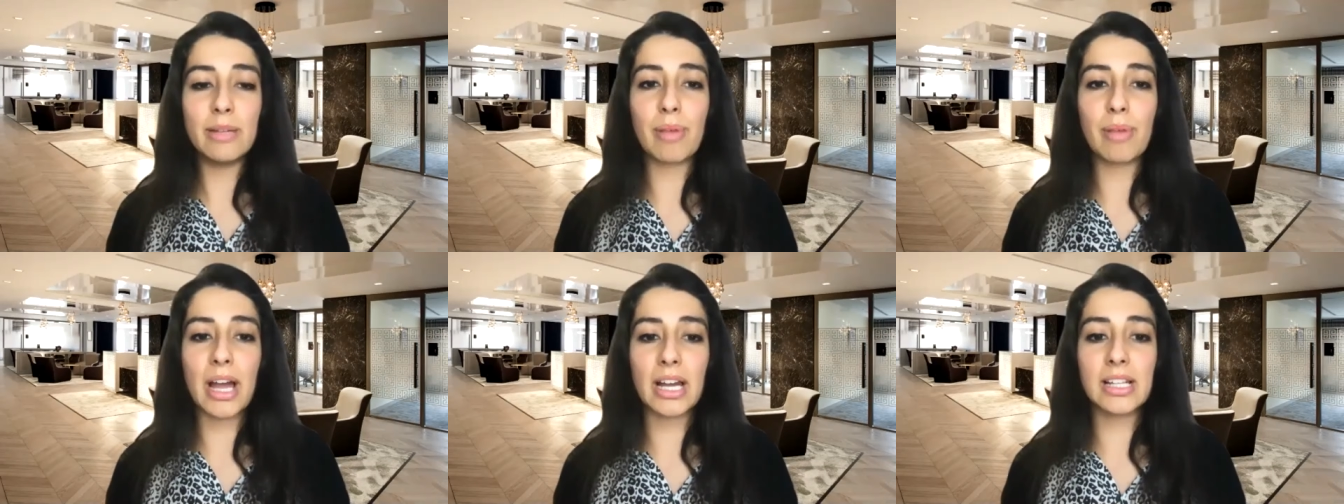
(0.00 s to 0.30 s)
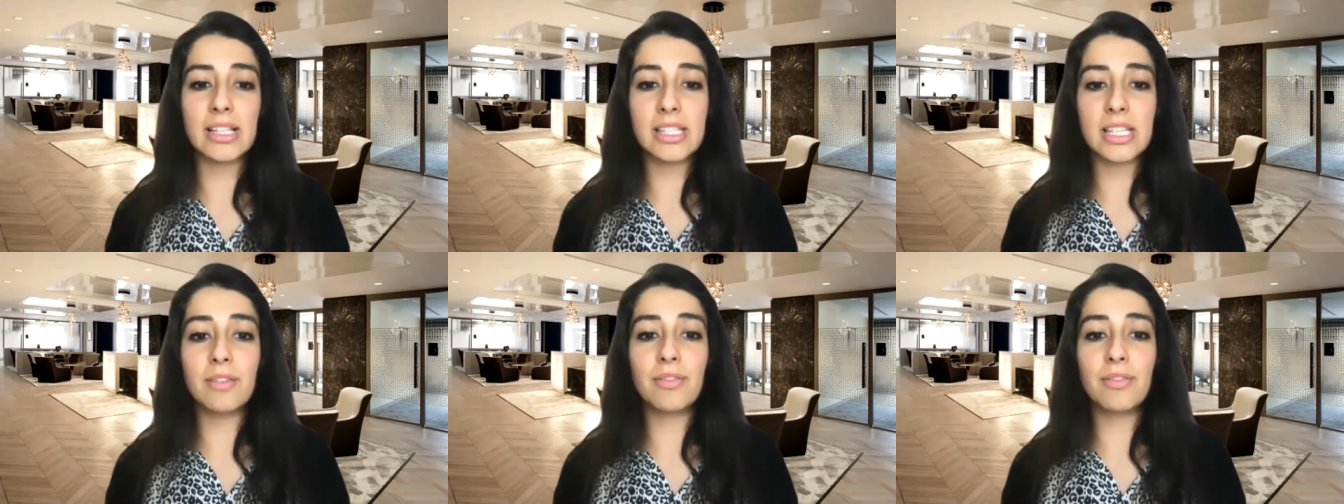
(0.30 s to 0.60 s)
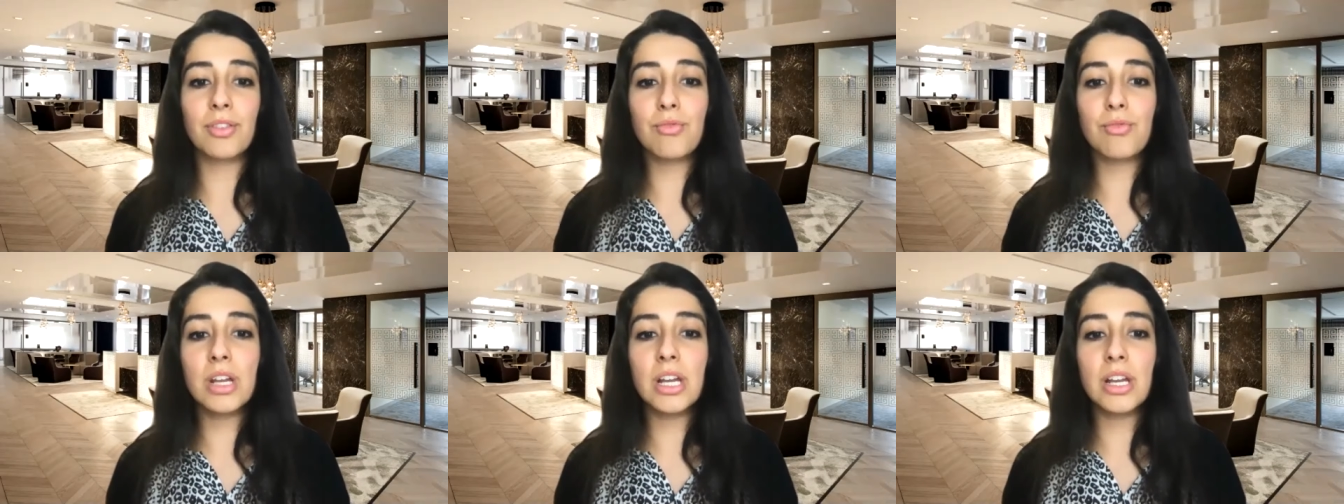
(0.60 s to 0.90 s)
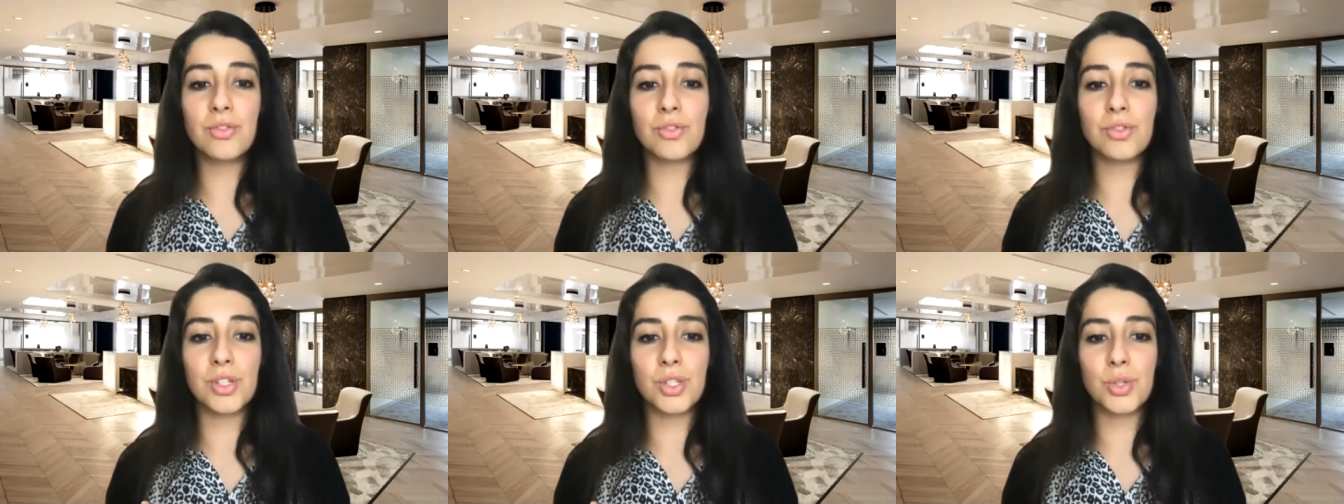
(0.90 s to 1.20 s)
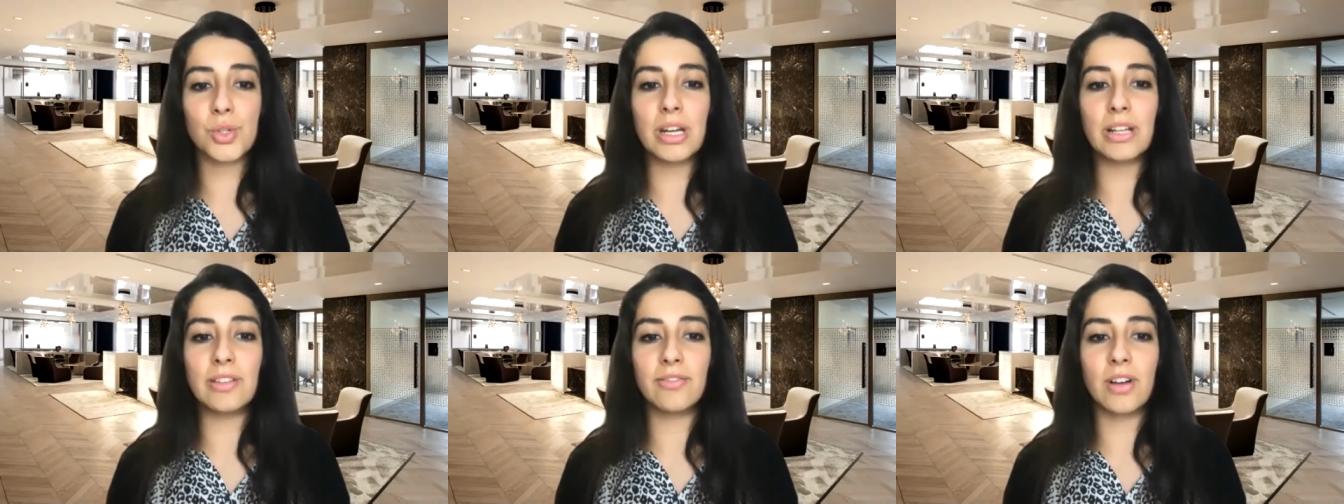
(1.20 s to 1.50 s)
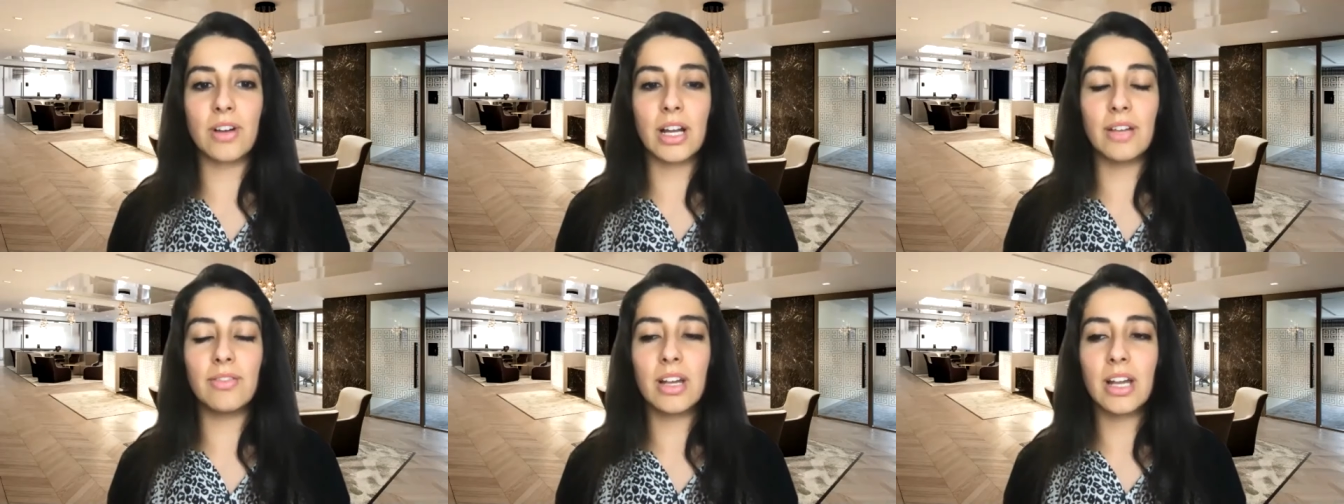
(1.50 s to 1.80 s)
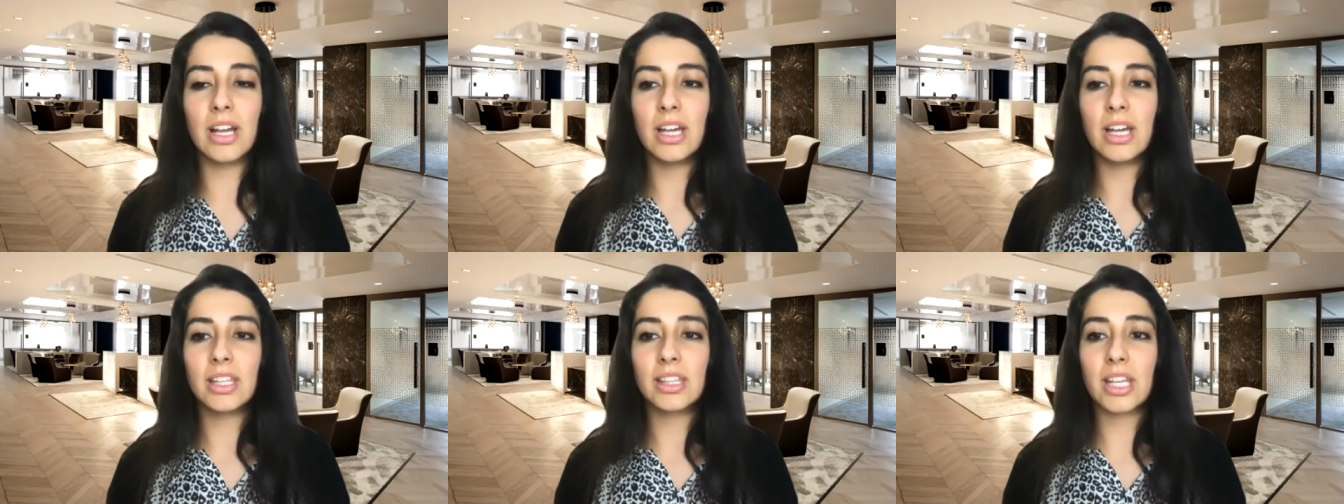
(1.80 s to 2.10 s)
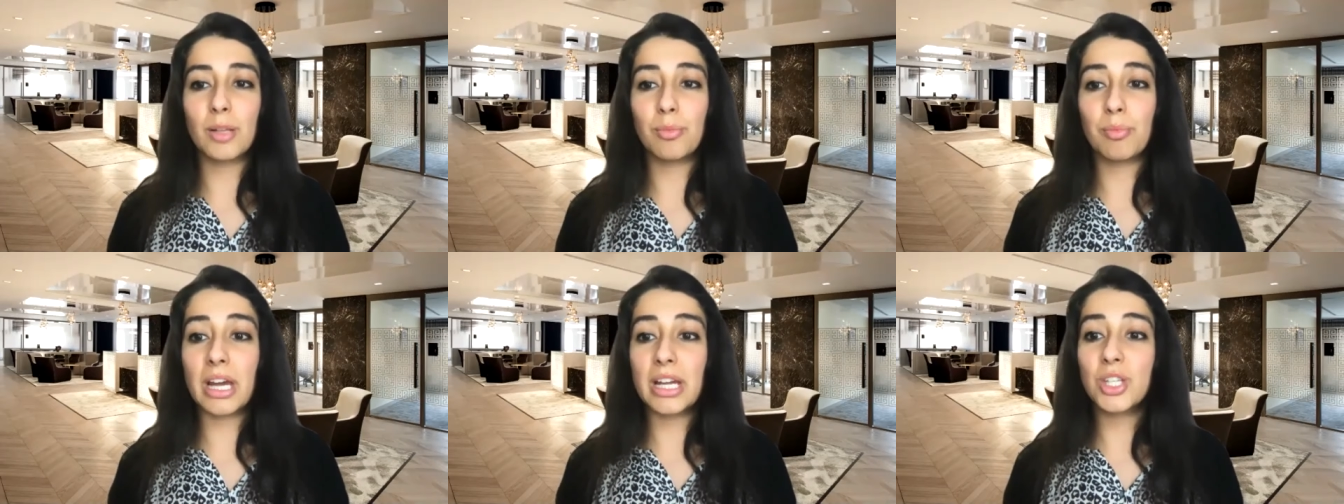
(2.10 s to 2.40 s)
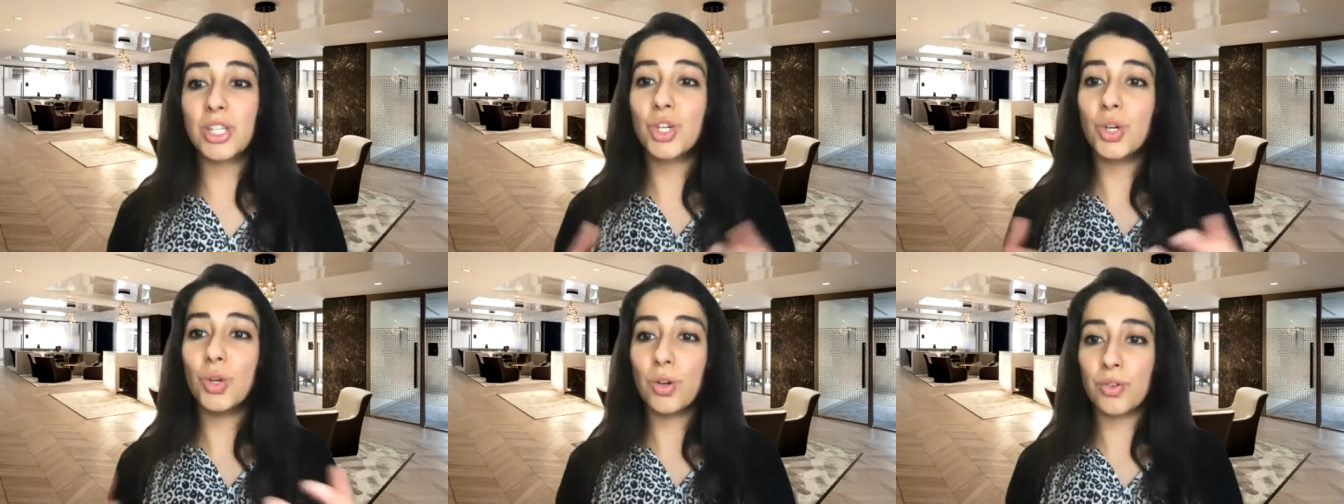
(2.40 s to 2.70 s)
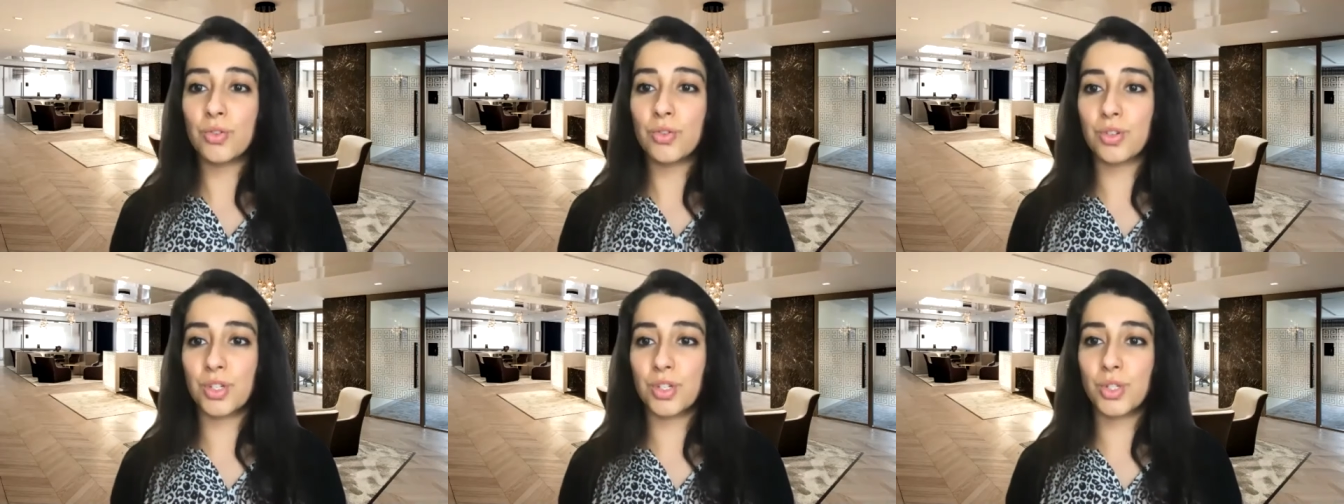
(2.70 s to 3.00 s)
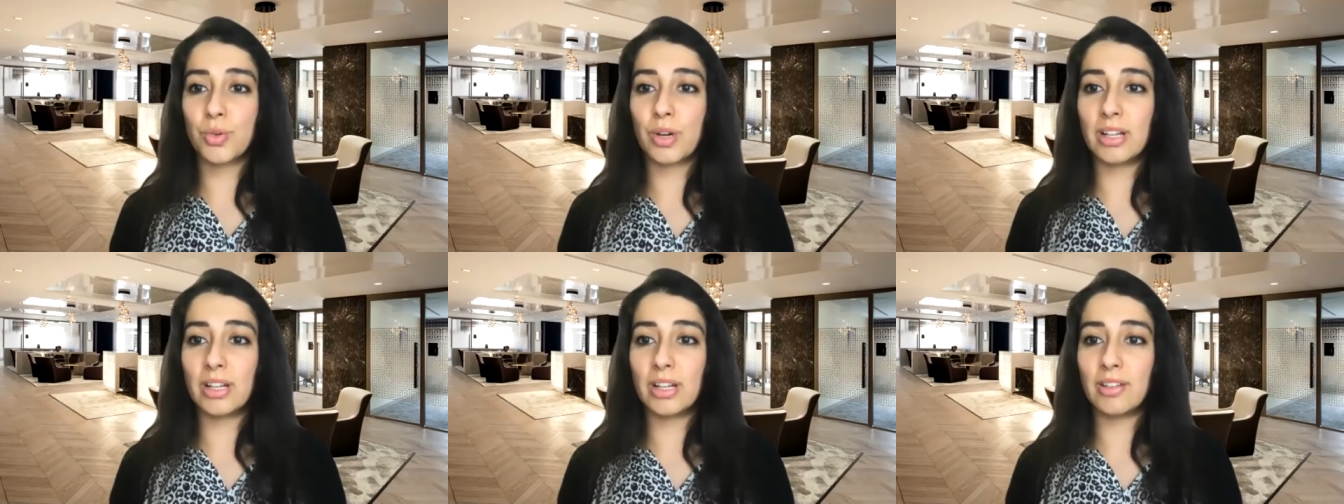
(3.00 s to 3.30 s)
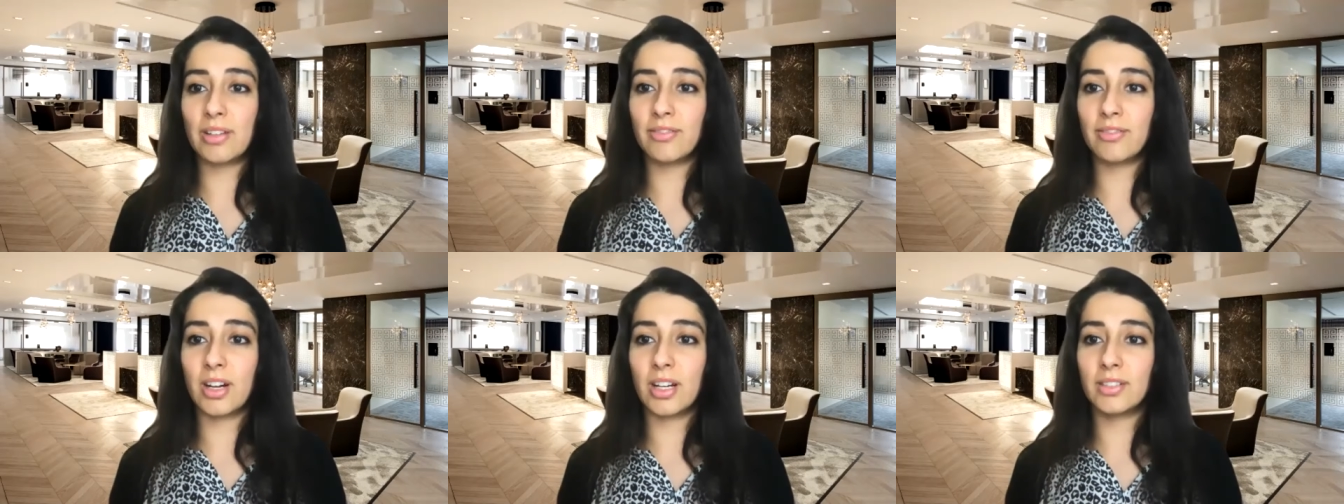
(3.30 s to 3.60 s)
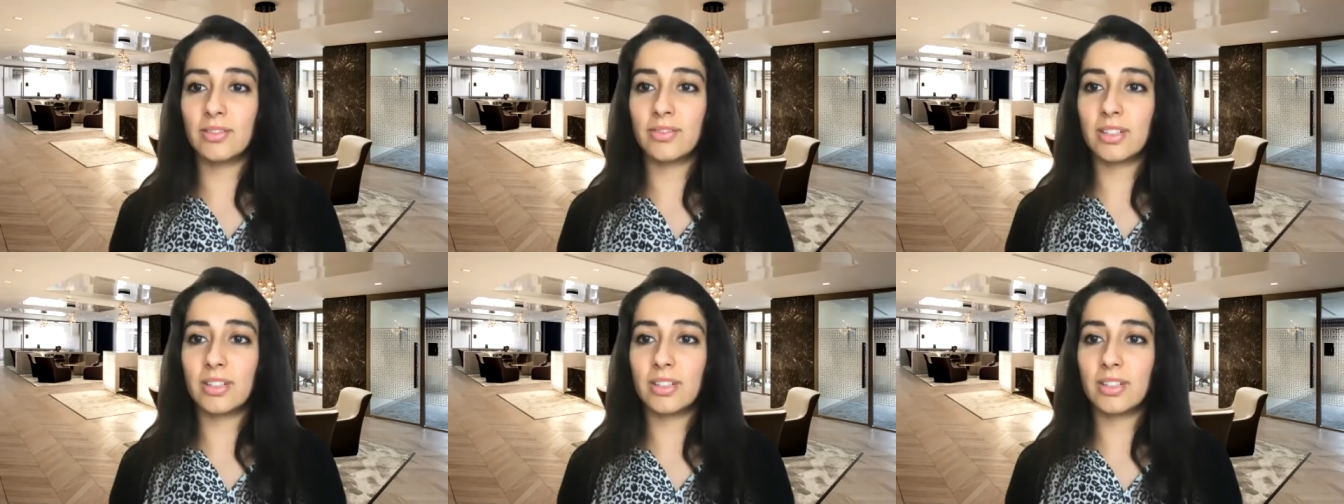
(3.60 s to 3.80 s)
pack instead of 325 they'll pay 225